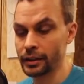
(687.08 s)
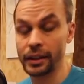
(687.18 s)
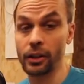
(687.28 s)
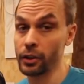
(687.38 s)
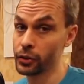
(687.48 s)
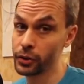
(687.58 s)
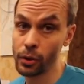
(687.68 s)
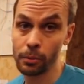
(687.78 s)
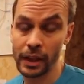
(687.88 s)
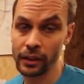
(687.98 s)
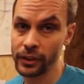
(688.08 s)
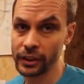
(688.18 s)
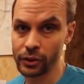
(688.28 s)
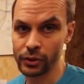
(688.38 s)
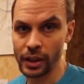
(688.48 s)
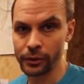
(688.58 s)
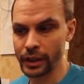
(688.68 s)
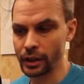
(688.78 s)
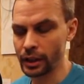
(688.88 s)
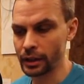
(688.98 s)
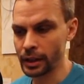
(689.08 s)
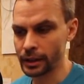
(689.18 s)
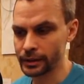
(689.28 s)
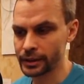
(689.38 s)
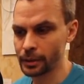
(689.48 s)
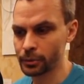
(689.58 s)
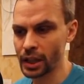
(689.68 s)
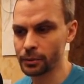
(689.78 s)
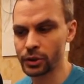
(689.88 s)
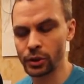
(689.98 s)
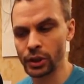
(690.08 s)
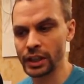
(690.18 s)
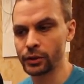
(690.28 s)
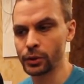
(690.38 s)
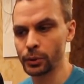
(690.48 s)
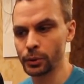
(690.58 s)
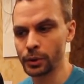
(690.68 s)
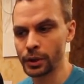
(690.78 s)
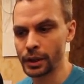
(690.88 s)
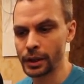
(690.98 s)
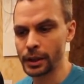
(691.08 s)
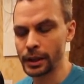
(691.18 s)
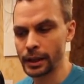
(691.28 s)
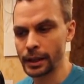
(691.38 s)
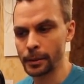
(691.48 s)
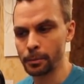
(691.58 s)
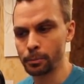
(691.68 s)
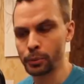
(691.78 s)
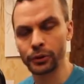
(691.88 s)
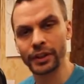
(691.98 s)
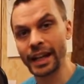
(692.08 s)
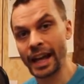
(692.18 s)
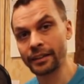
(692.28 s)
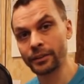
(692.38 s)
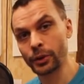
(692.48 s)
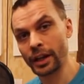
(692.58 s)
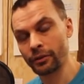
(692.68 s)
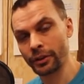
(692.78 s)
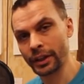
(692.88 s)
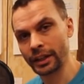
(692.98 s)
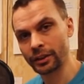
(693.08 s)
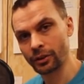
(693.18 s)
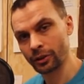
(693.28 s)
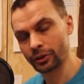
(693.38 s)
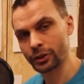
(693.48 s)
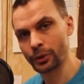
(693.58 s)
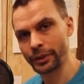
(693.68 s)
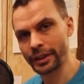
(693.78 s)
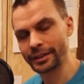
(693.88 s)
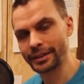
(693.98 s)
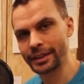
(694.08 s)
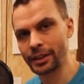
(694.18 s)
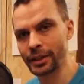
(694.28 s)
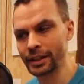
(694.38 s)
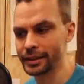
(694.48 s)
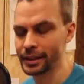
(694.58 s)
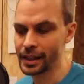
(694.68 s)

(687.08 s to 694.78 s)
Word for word: there are so many filters out there, and, and sometimes you need to uh, put an end to everything, also this series.